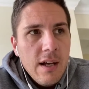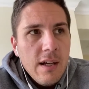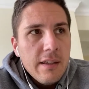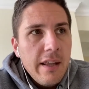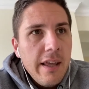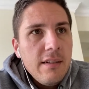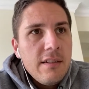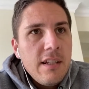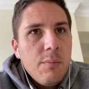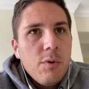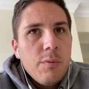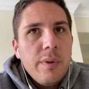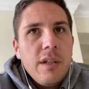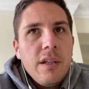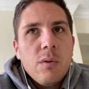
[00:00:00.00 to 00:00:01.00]
Next step
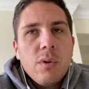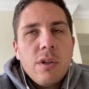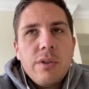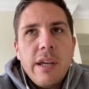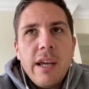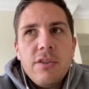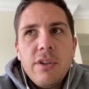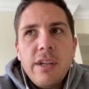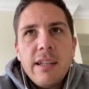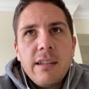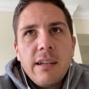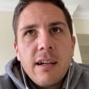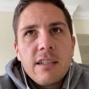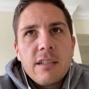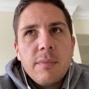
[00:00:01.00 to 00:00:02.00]
would be, in order to educate the
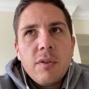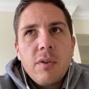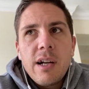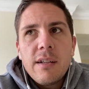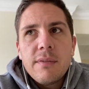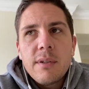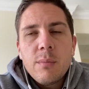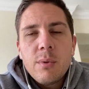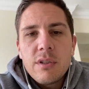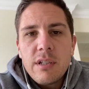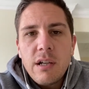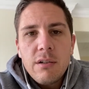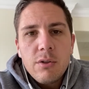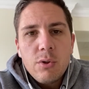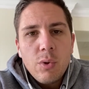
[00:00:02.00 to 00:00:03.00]
customer, right, if someone's
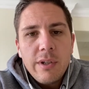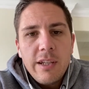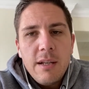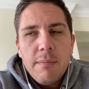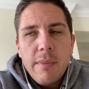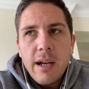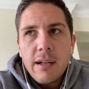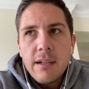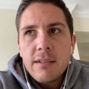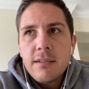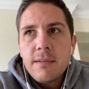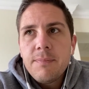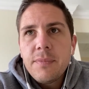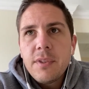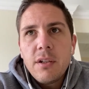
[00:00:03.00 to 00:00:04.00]
downloaded your lead magnet,
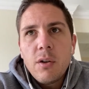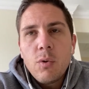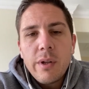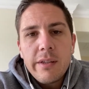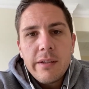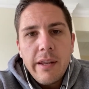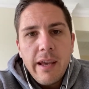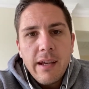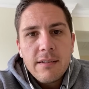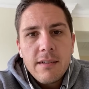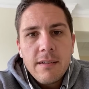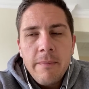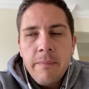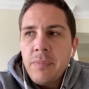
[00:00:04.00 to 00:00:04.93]
what's next?